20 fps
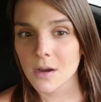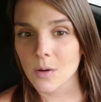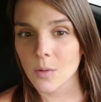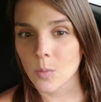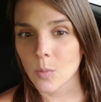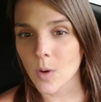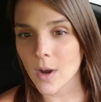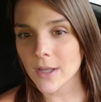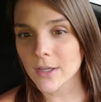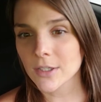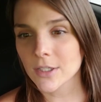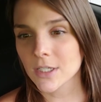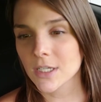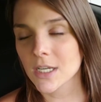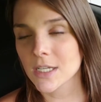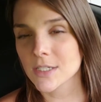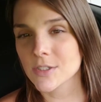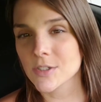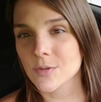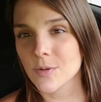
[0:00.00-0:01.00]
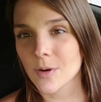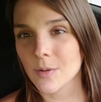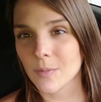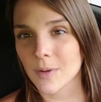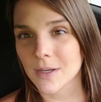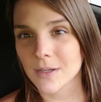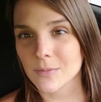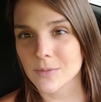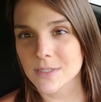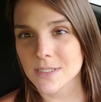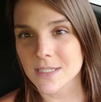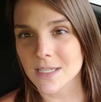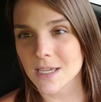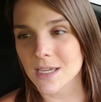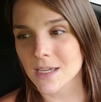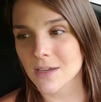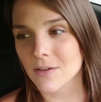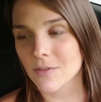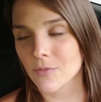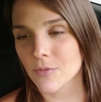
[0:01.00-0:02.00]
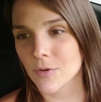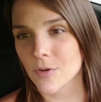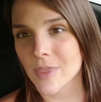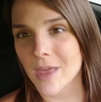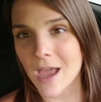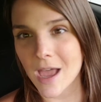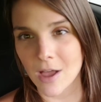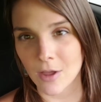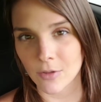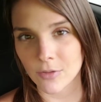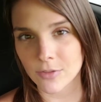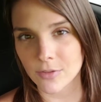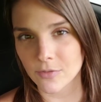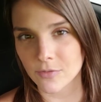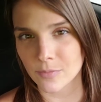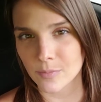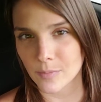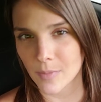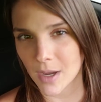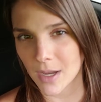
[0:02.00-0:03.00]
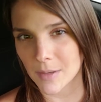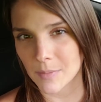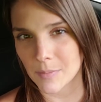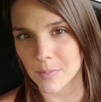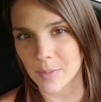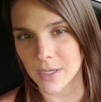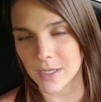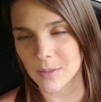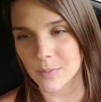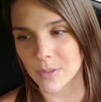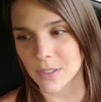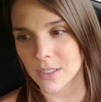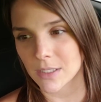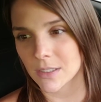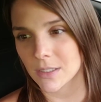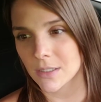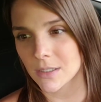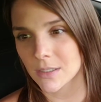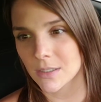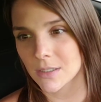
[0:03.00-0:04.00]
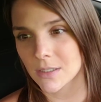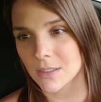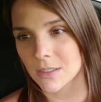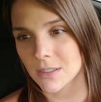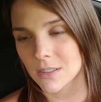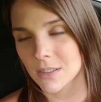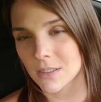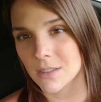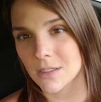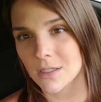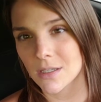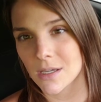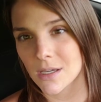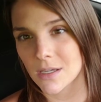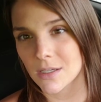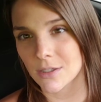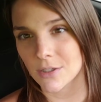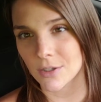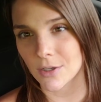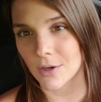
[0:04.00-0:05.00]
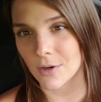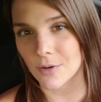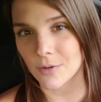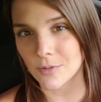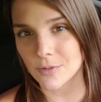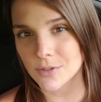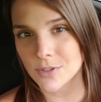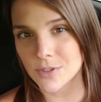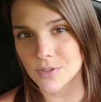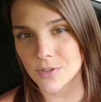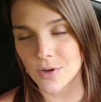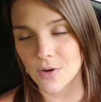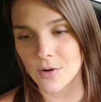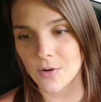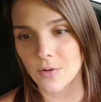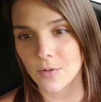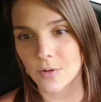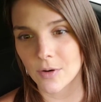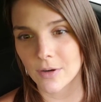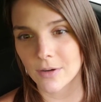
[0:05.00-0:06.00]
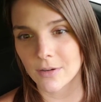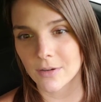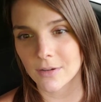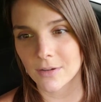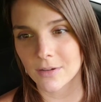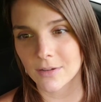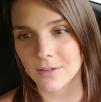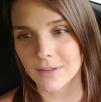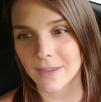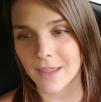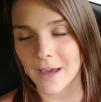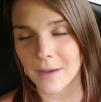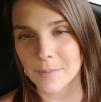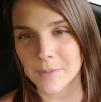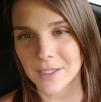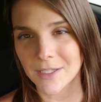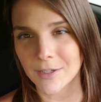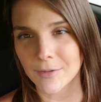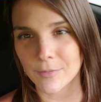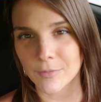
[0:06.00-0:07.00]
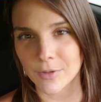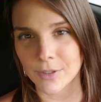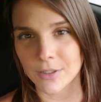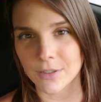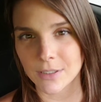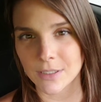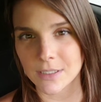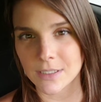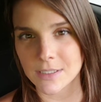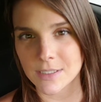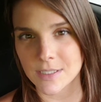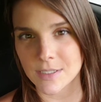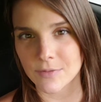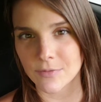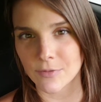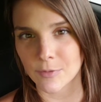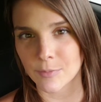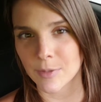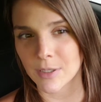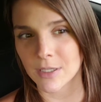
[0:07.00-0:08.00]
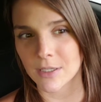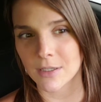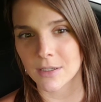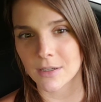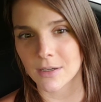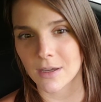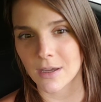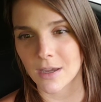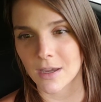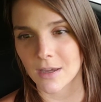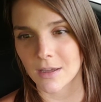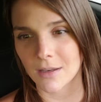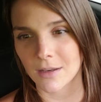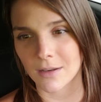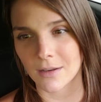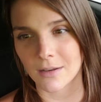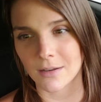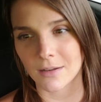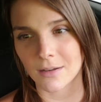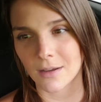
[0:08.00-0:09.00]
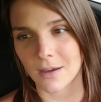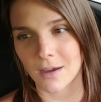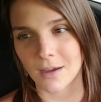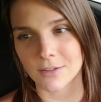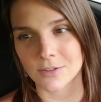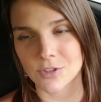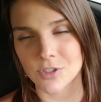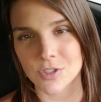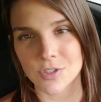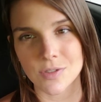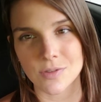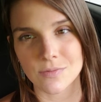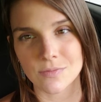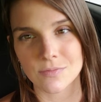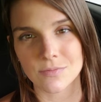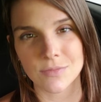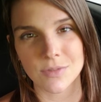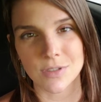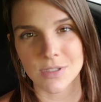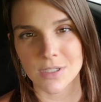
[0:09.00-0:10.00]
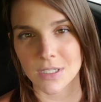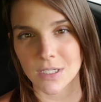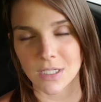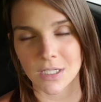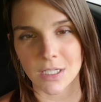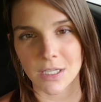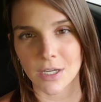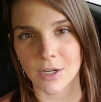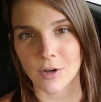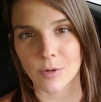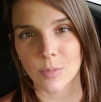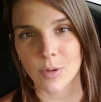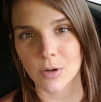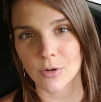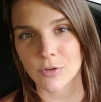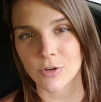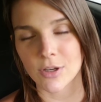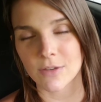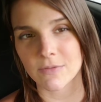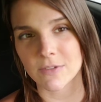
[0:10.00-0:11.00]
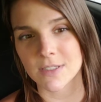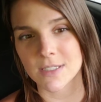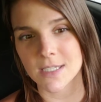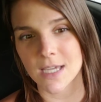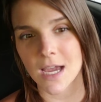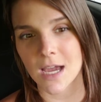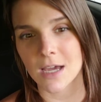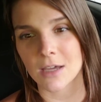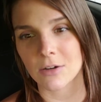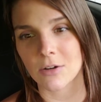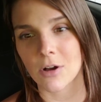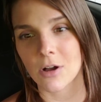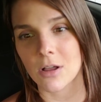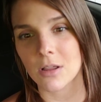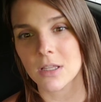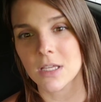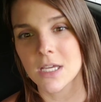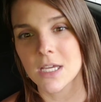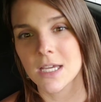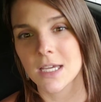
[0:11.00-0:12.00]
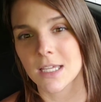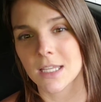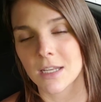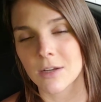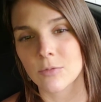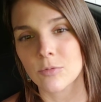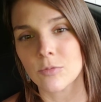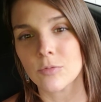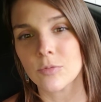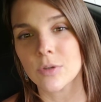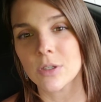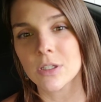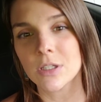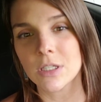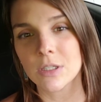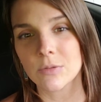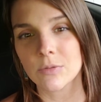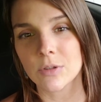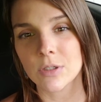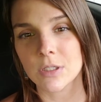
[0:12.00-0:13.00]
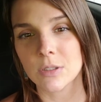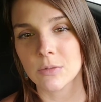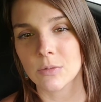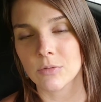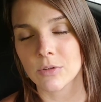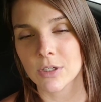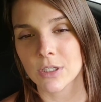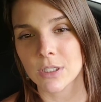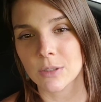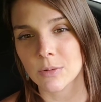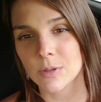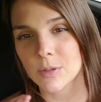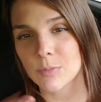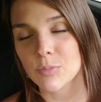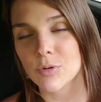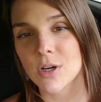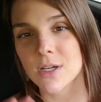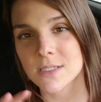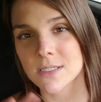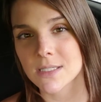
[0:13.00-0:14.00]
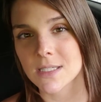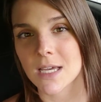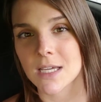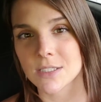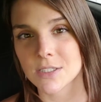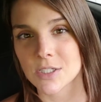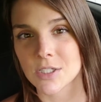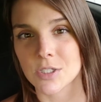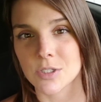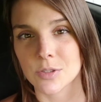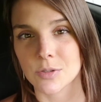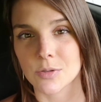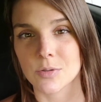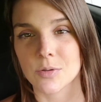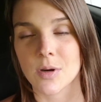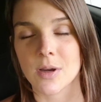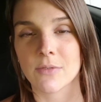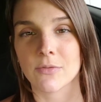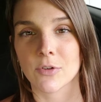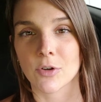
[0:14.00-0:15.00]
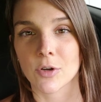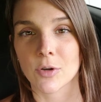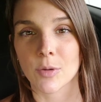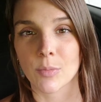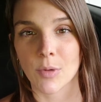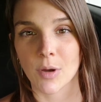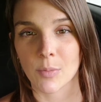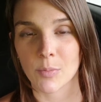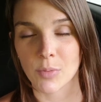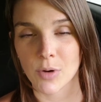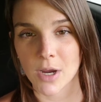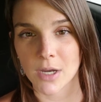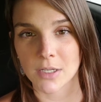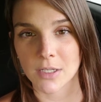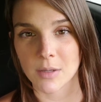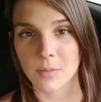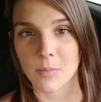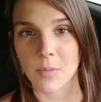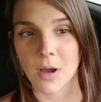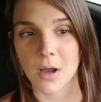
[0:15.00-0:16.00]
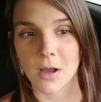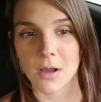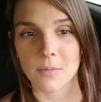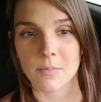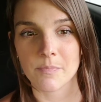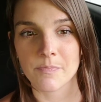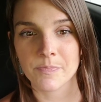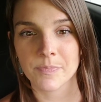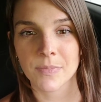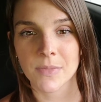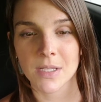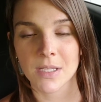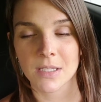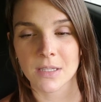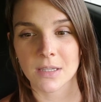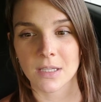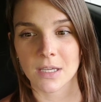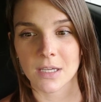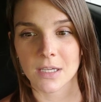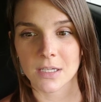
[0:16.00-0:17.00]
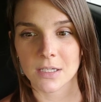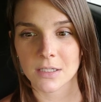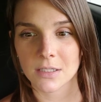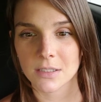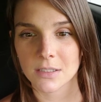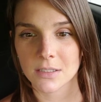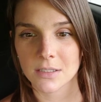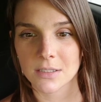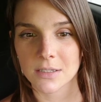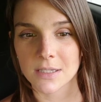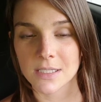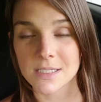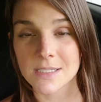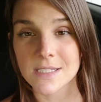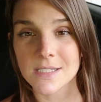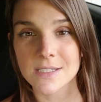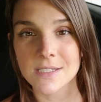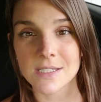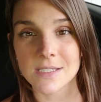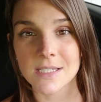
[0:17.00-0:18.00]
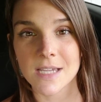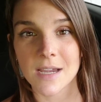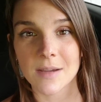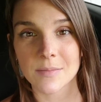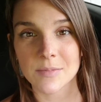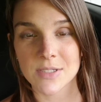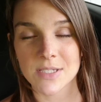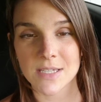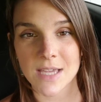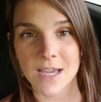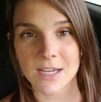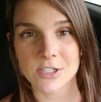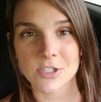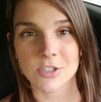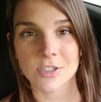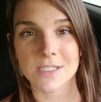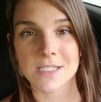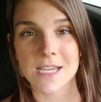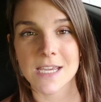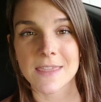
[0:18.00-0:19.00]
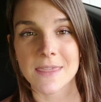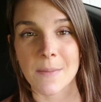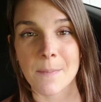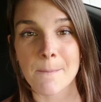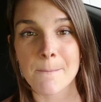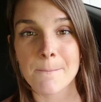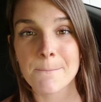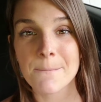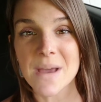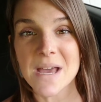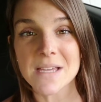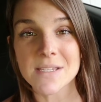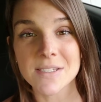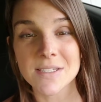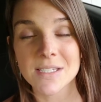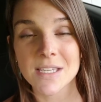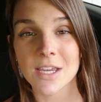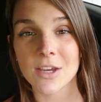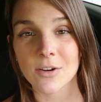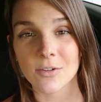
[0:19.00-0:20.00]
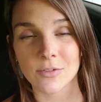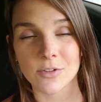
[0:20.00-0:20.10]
why couldn't I do it when it was like for the health of my baby? You know? So that made it really easy for me and I just didn't care about cravings at all. And I really, really, really want to press that to you if you're a pregnant mom. Like, this is the time to actually take the best care of